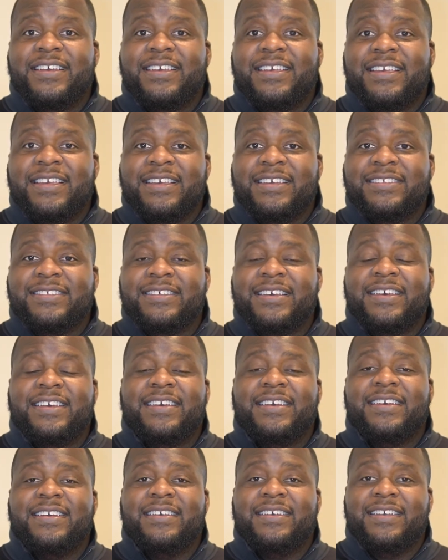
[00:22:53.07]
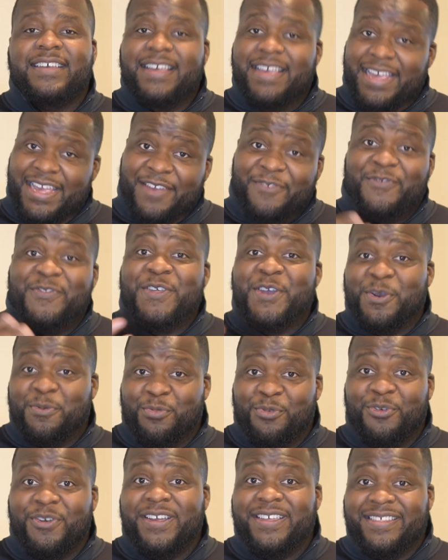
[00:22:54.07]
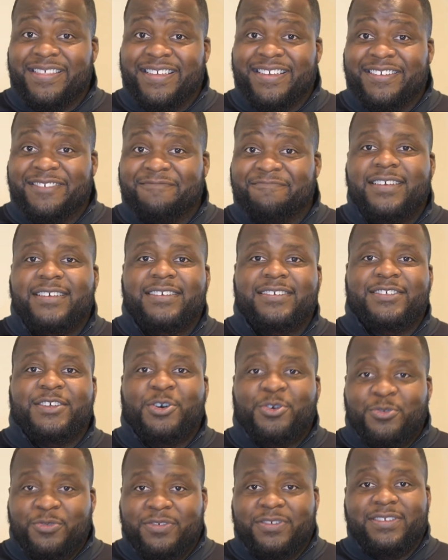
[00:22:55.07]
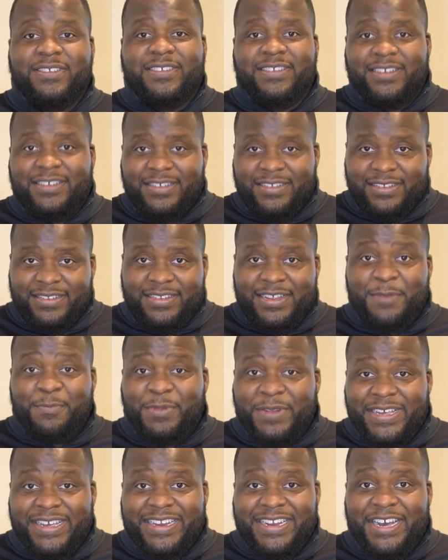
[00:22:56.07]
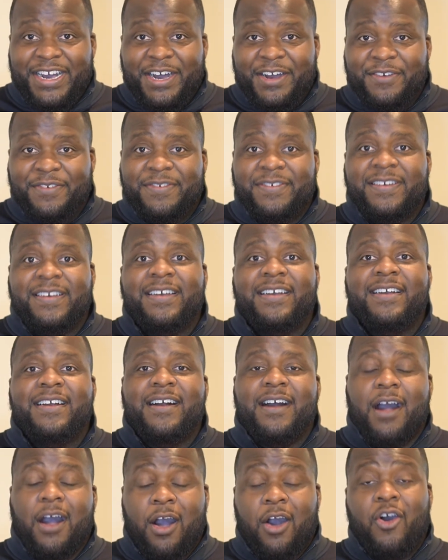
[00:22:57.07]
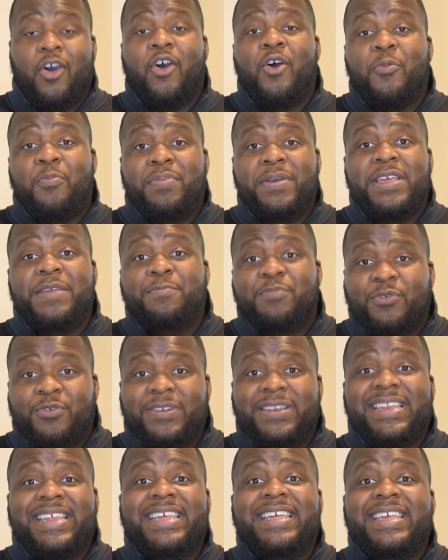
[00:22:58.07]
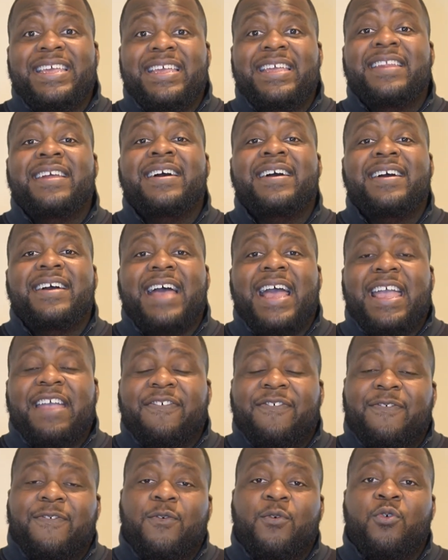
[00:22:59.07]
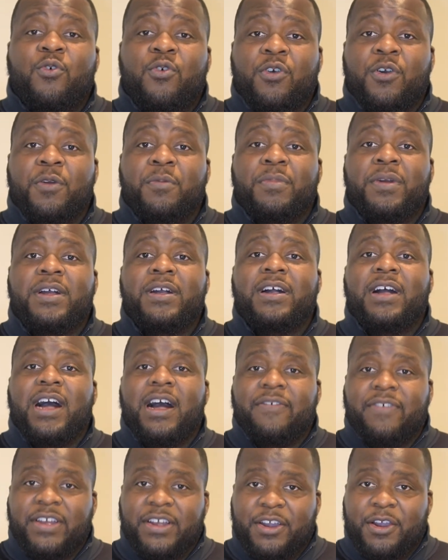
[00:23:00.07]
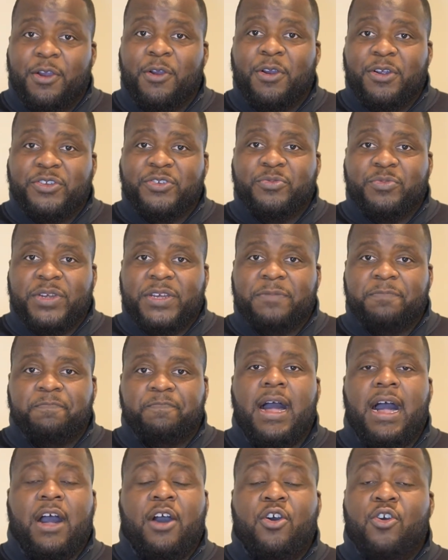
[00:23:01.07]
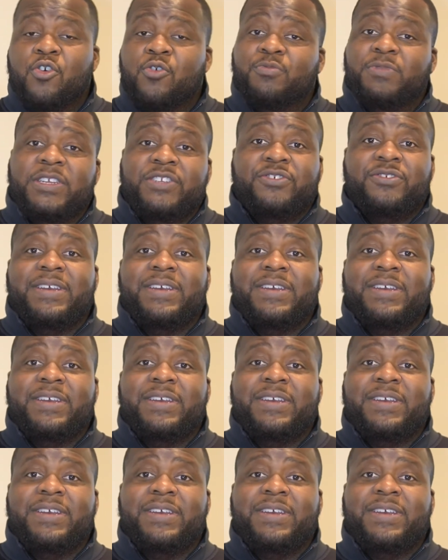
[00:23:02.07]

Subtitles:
is if they're breathing. So simply enough, all people need a form of encouragement. I hope that you